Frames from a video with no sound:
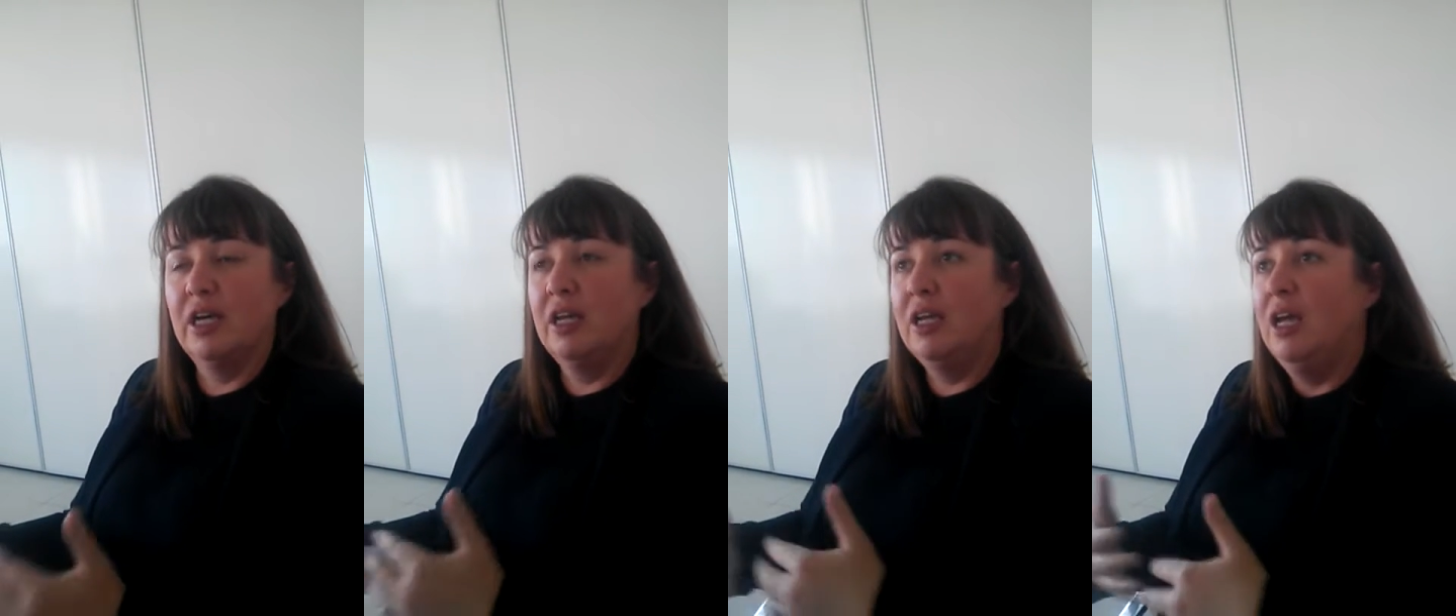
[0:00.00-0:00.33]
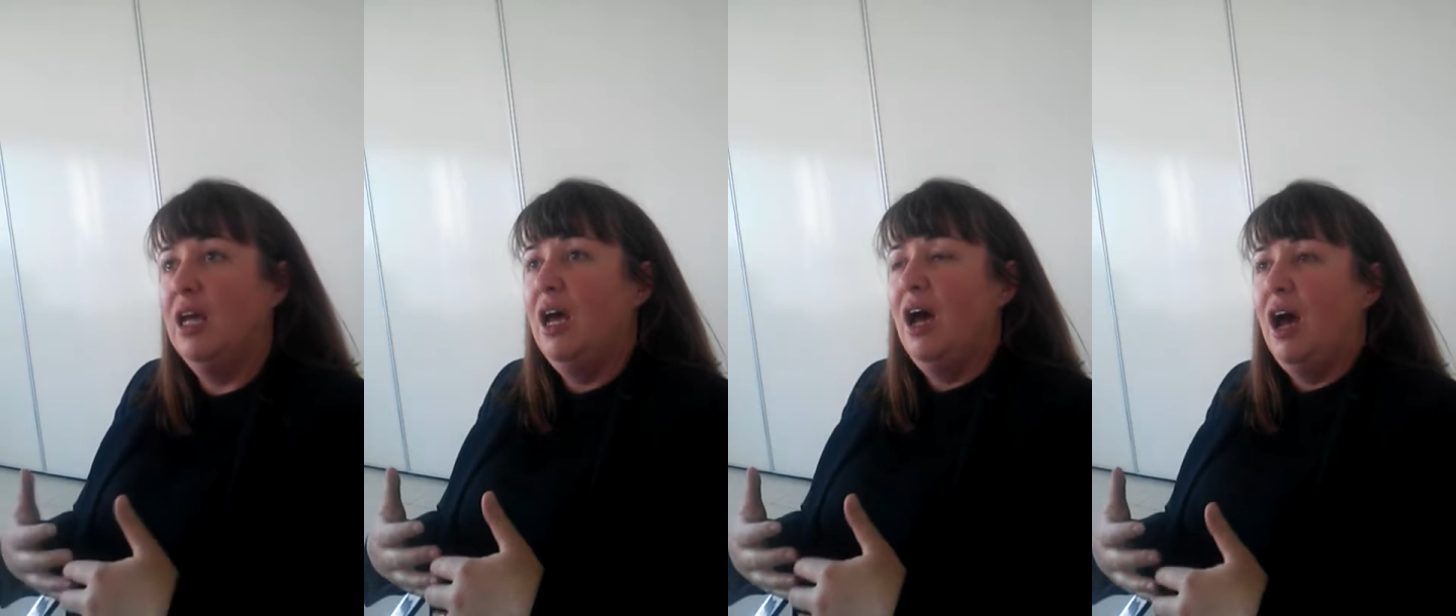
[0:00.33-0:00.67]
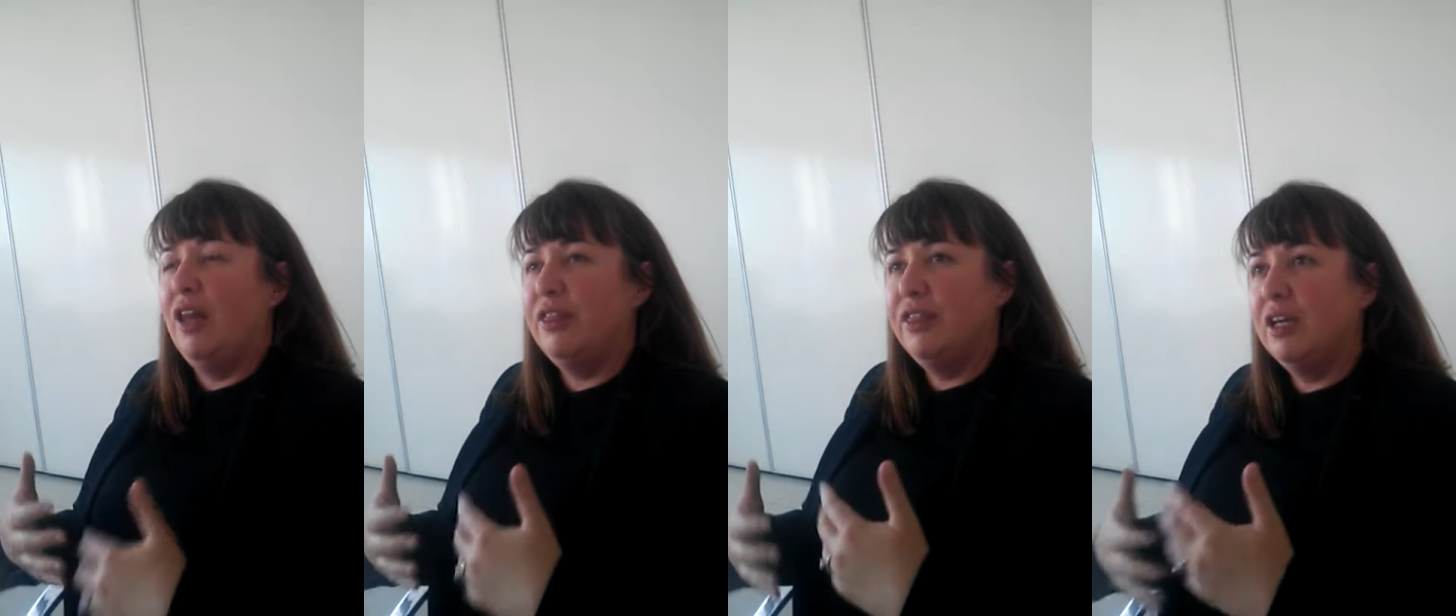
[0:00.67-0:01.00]
And
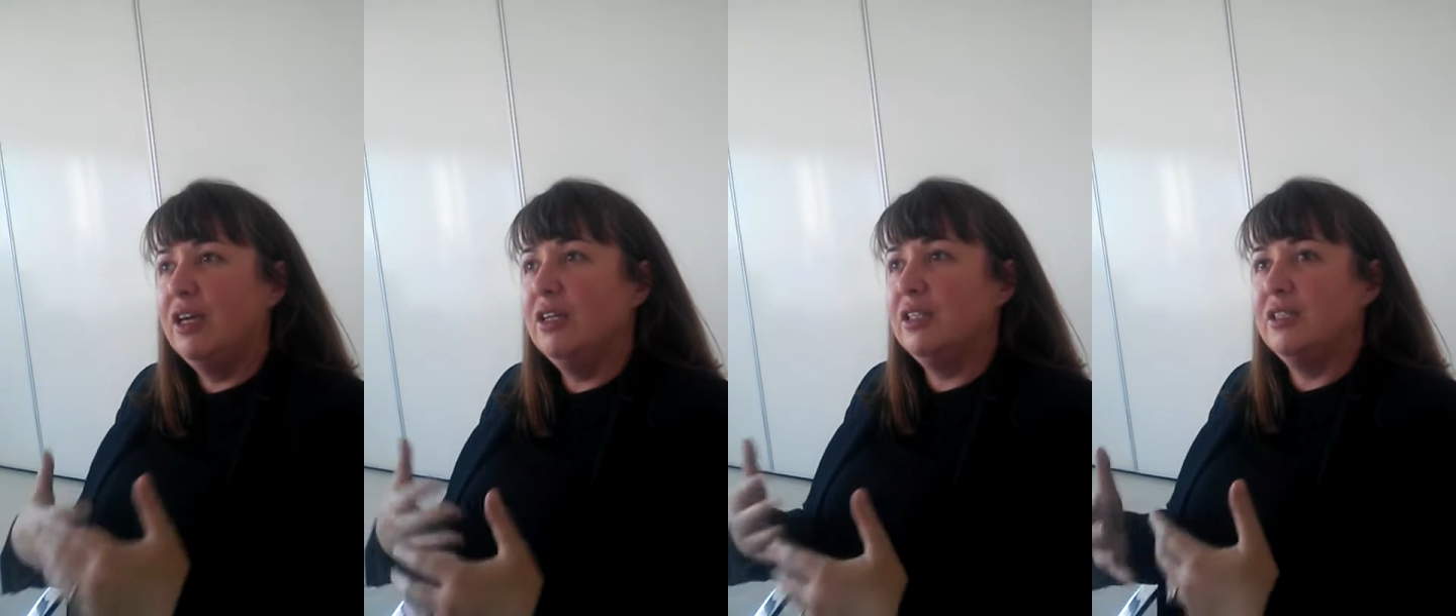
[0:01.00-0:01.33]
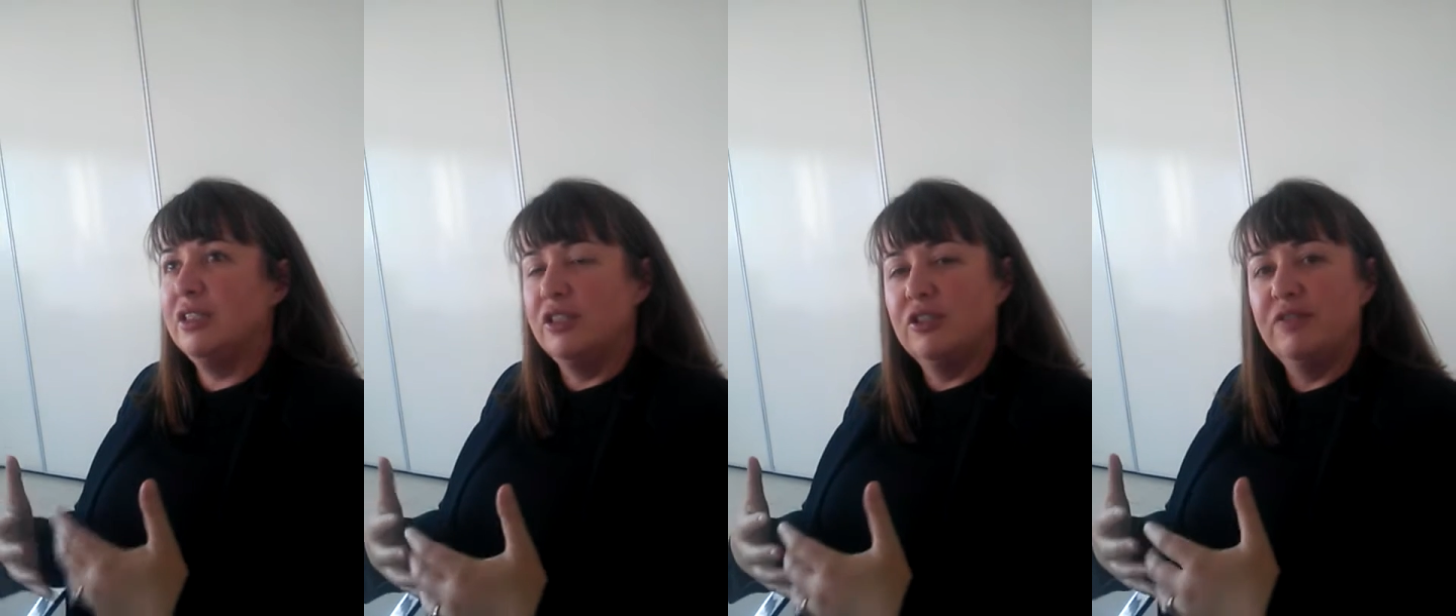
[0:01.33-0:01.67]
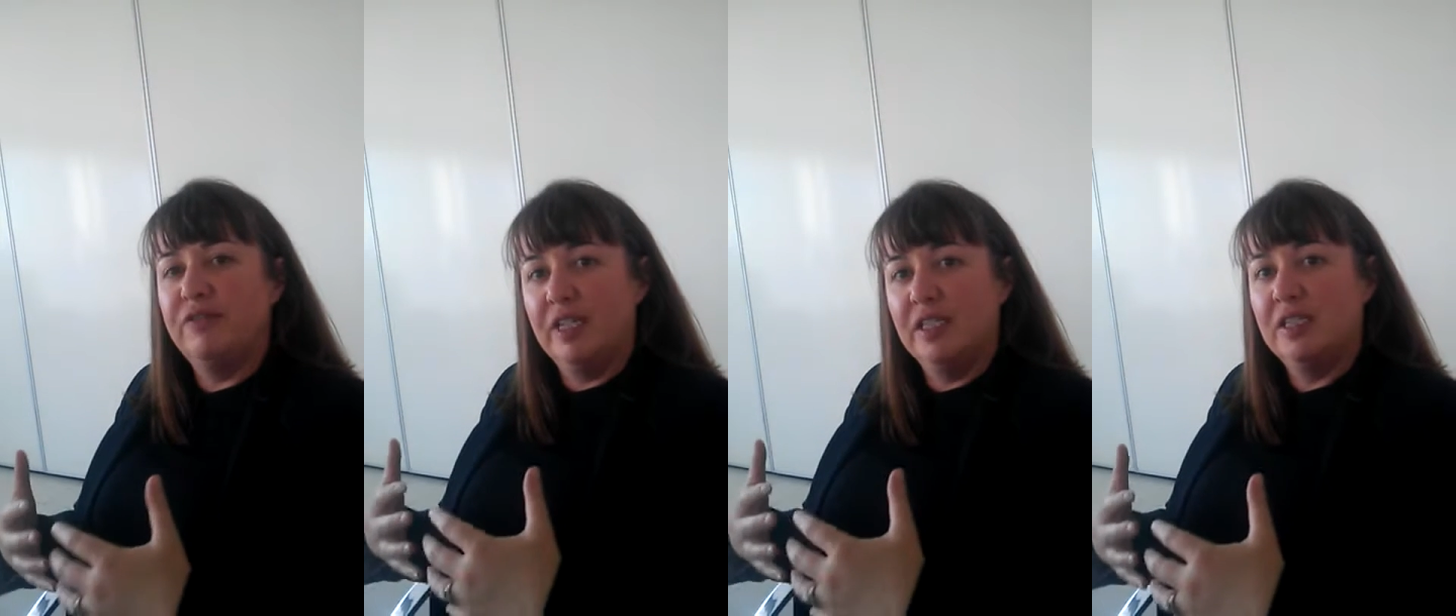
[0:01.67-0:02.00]
I think at least
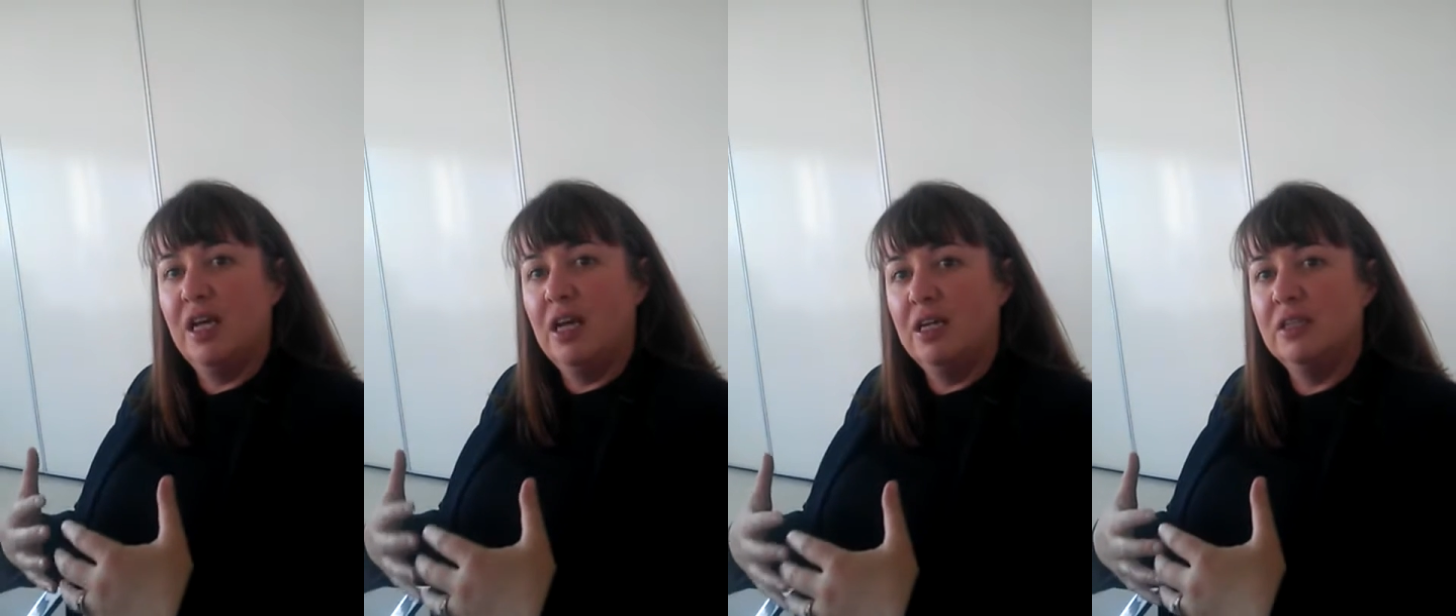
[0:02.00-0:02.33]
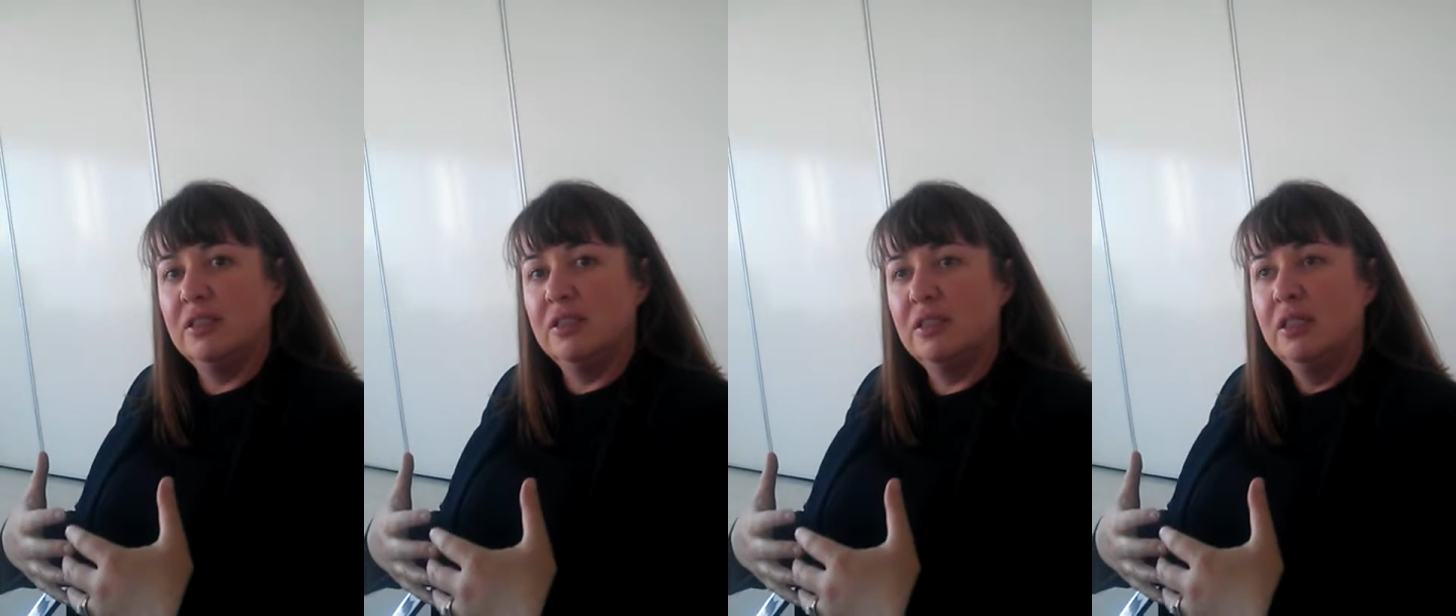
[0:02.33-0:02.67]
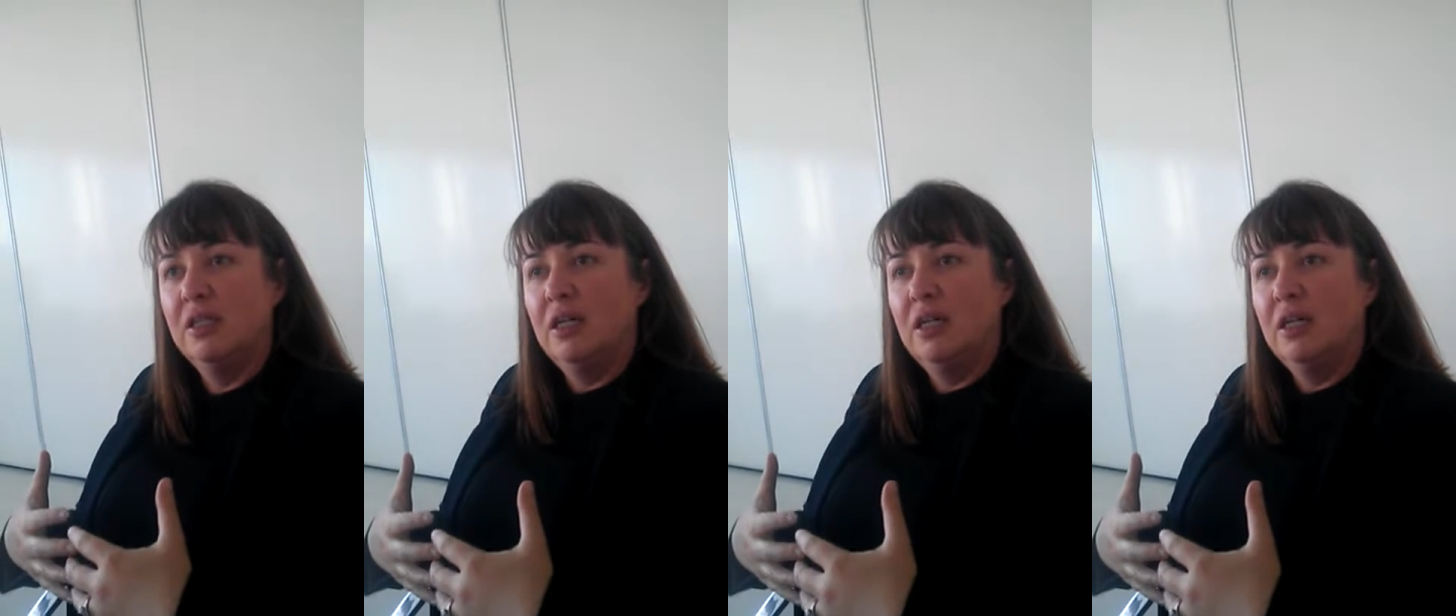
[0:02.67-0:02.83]
Interface has